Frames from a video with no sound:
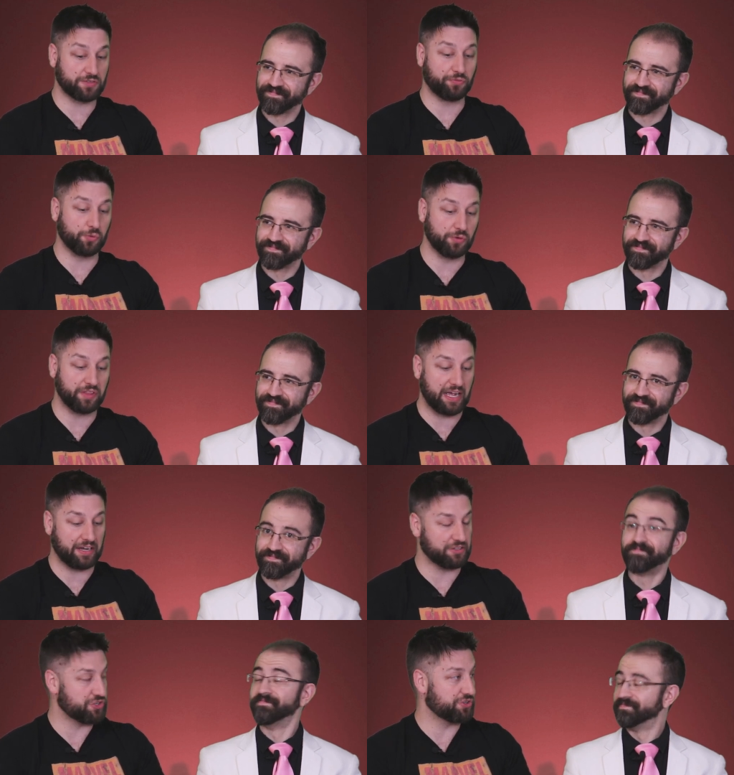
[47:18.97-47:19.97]
Speaker 1: fooled
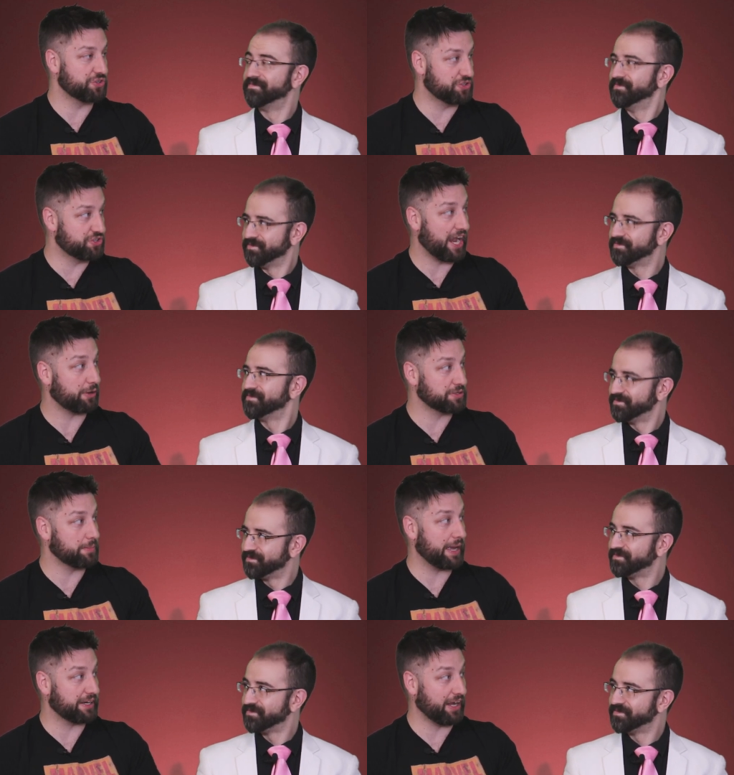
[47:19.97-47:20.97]
that Jack was a
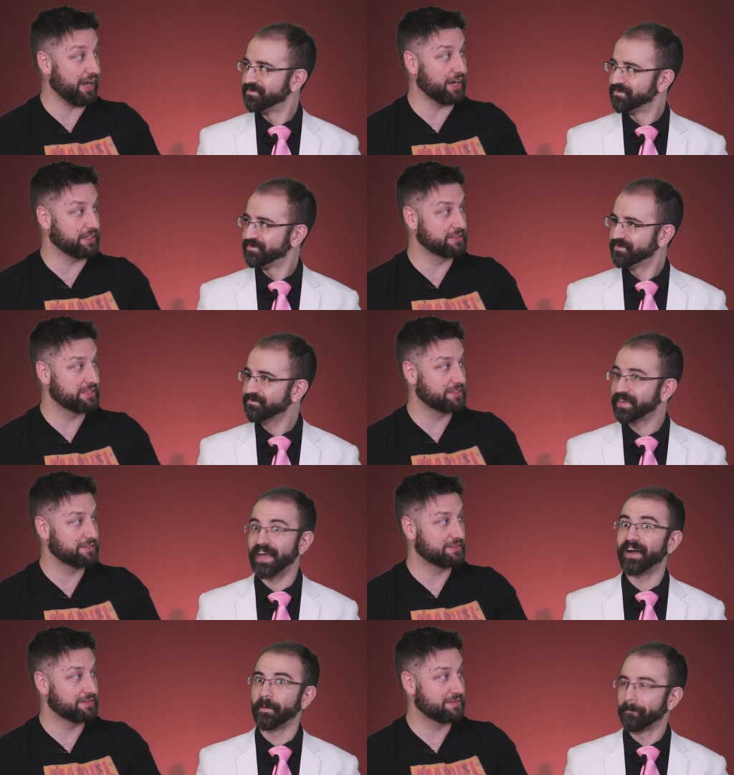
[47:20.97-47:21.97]
bad guy.
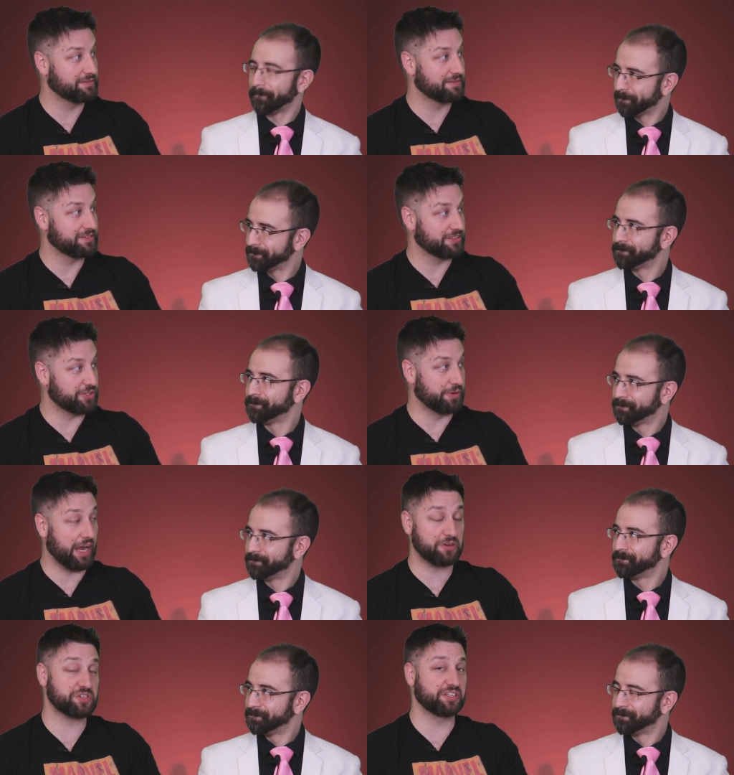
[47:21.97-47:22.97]
Yeah. So
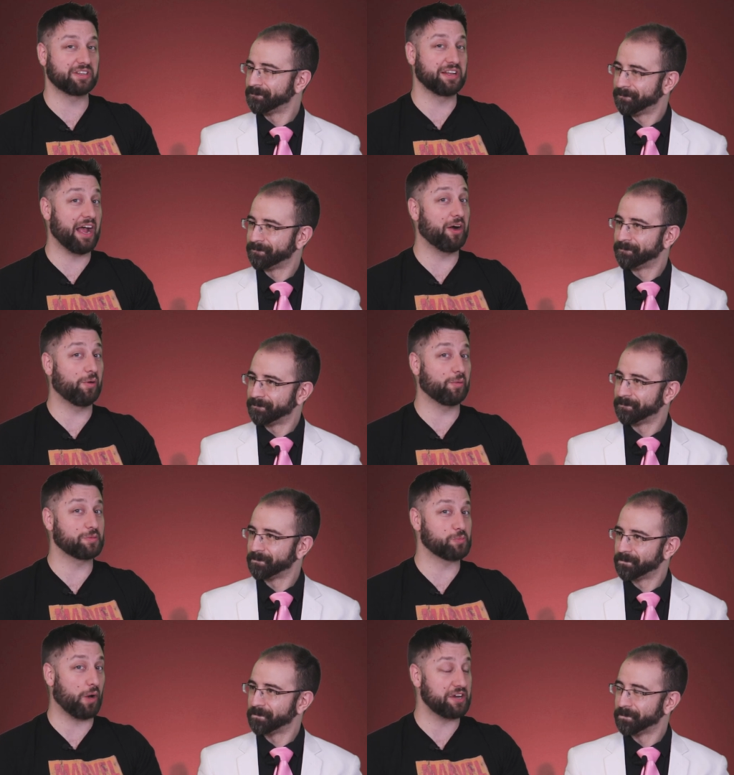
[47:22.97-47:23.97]
now
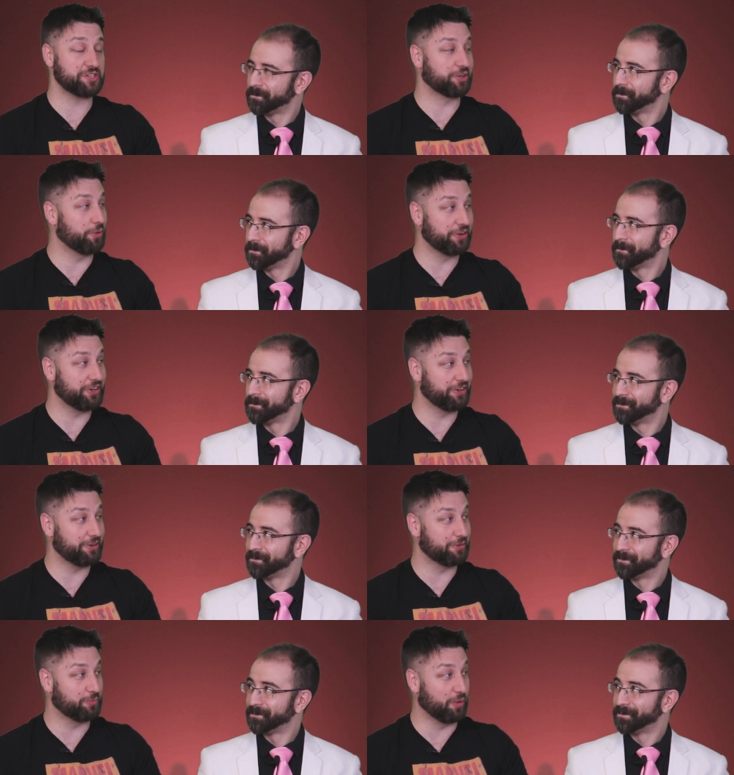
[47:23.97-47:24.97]
why is she going
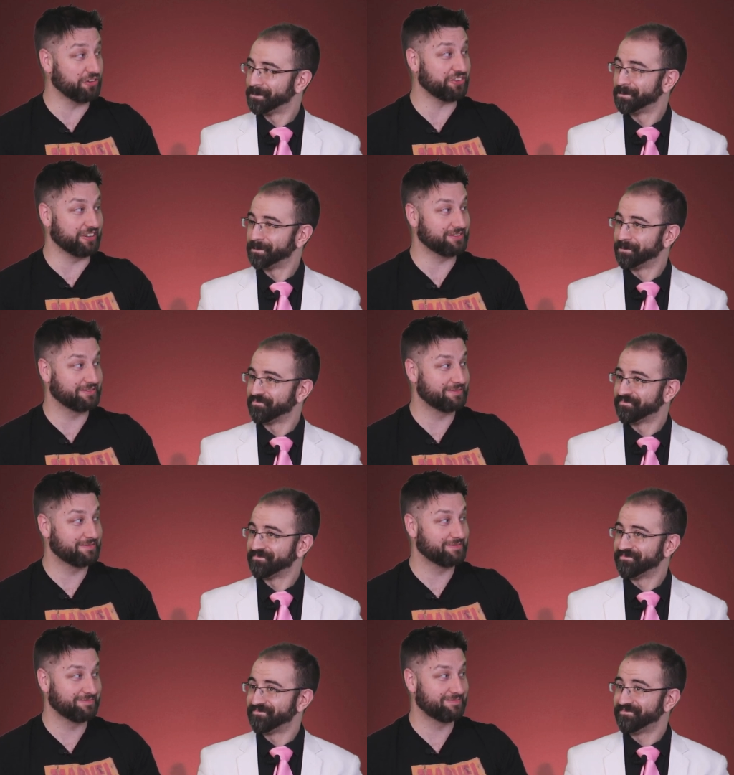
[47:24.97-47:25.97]
to
Speaker 2: Wilson?
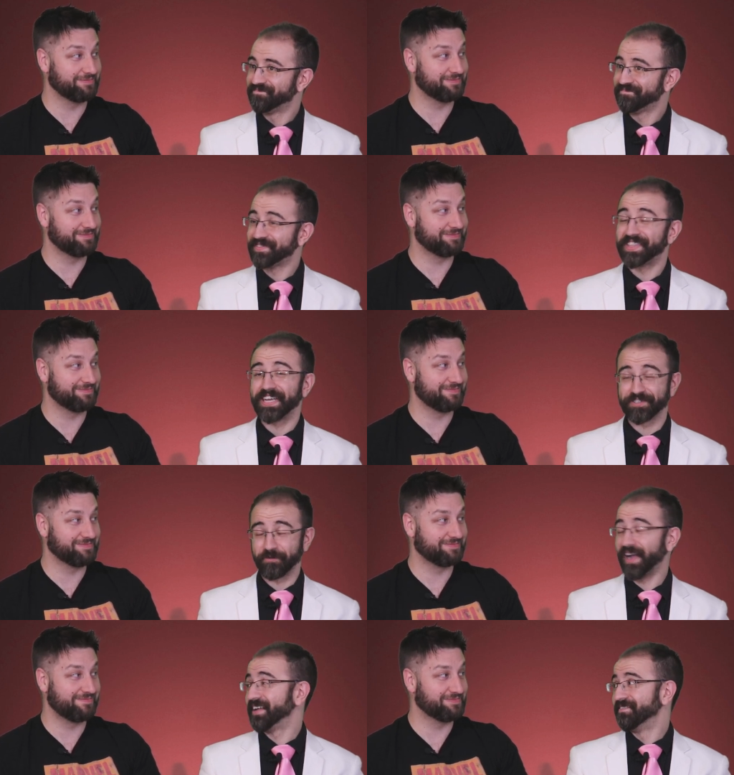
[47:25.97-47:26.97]
That's
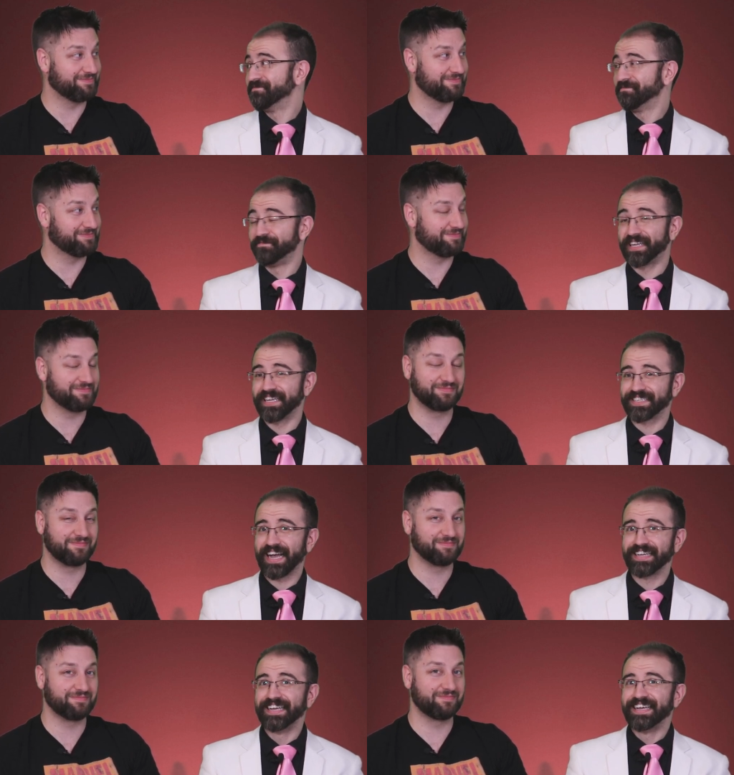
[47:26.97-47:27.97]
right. Because
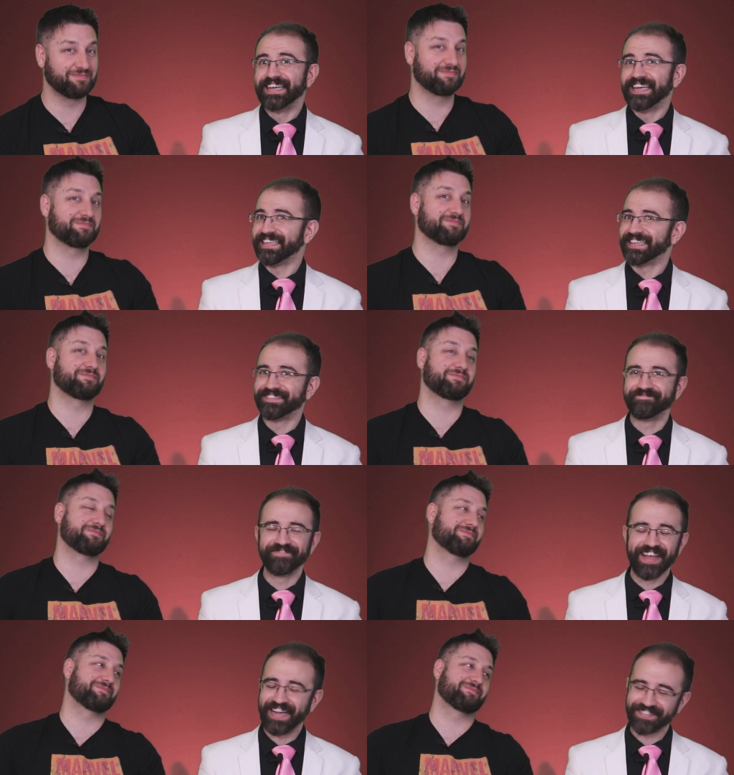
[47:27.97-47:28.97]

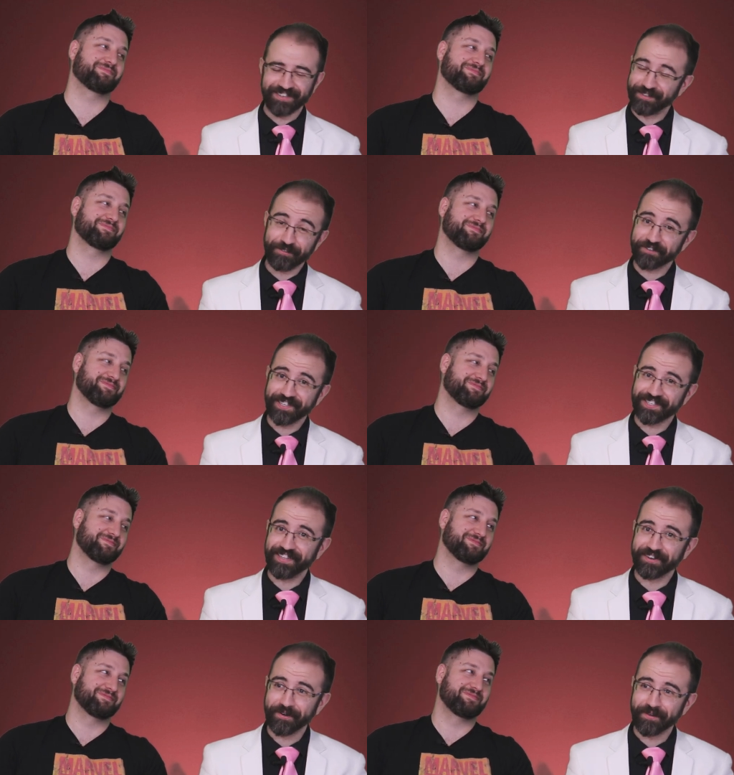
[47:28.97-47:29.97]
I still don't trust
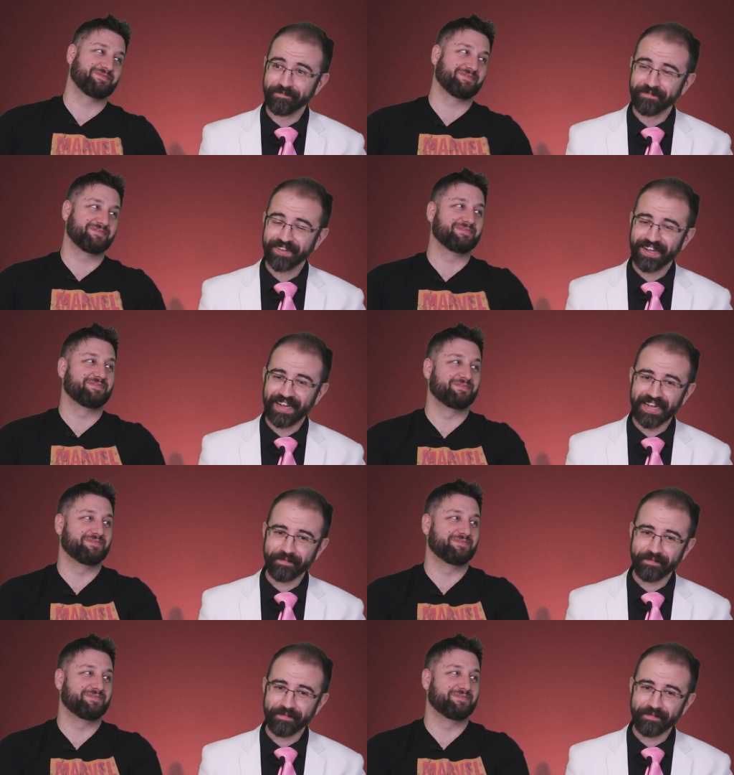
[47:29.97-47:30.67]
Eleanor. I